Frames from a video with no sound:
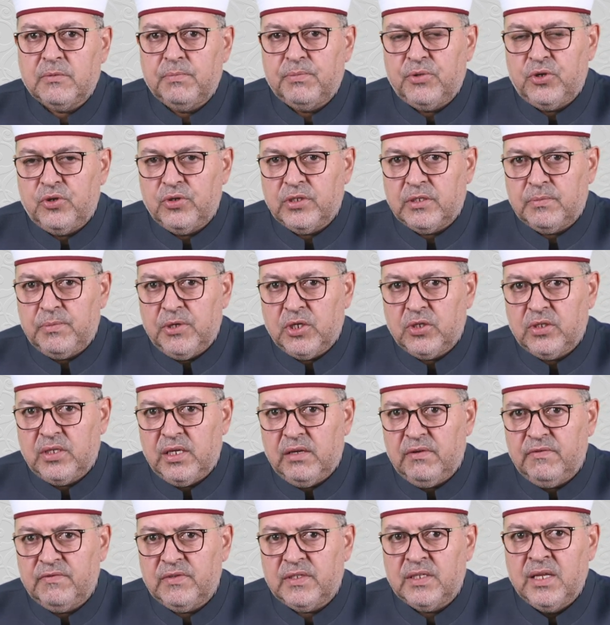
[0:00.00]

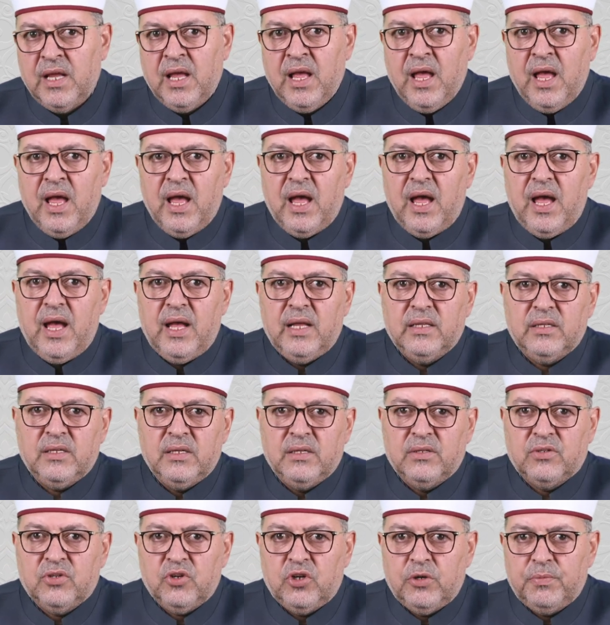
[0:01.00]
perspectives and
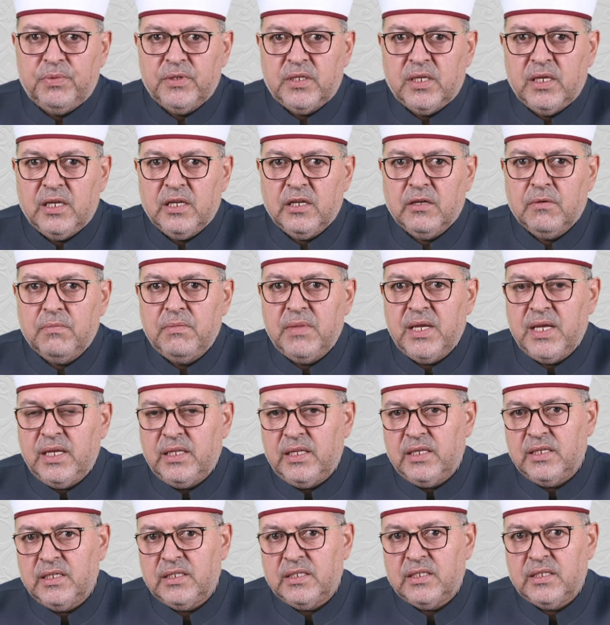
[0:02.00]
interpreting
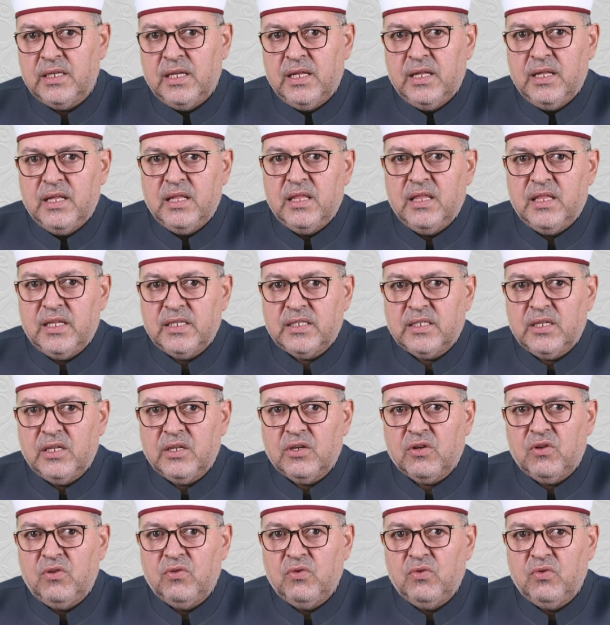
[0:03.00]
meanings. This
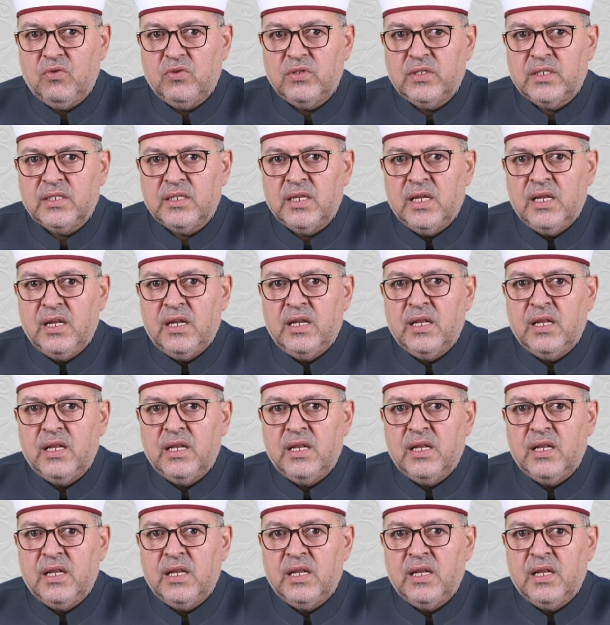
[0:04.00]
includes,